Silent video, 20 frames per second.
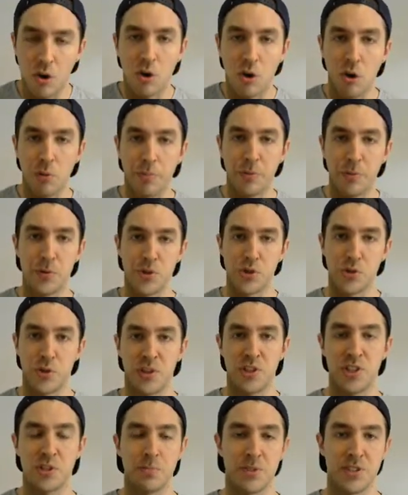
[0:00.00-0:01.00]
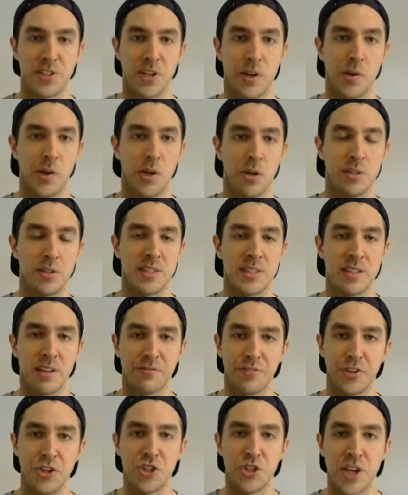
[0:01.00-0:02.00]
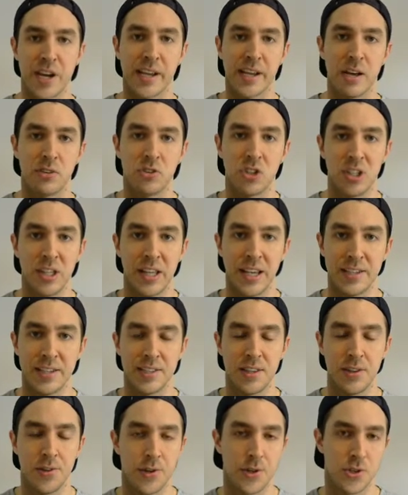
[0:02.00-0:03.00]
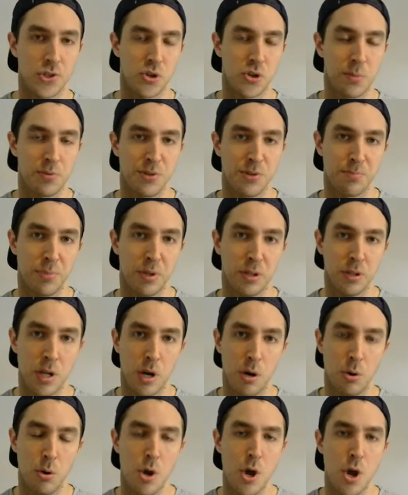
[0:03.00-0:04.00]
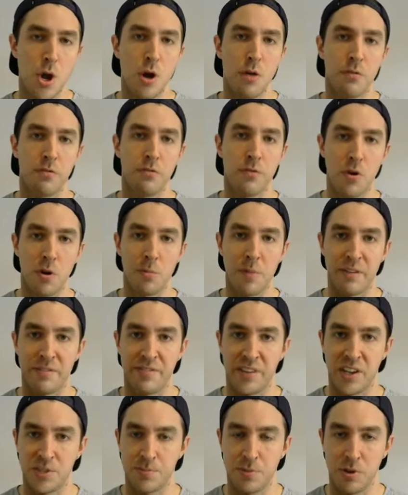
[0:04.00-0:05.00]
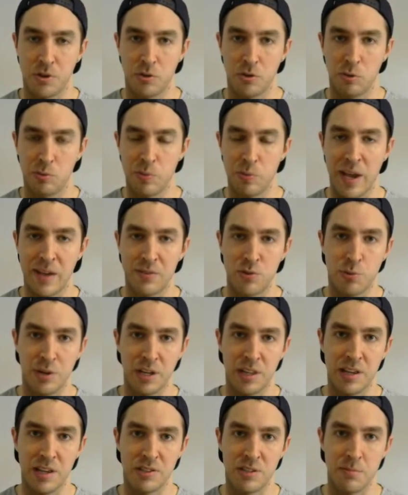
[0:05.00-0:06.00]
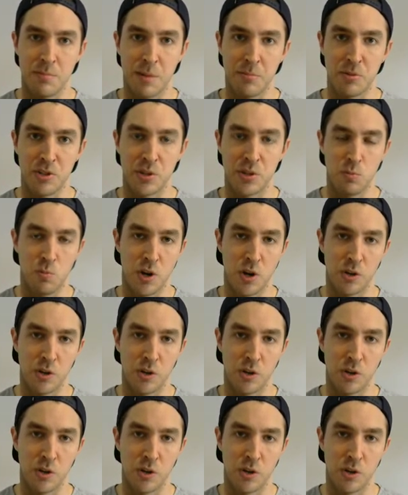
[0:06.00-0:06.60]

hope you enjoyed this material. Definitely check out the links in the description below for my Facebook groups. We have 20,000 members in one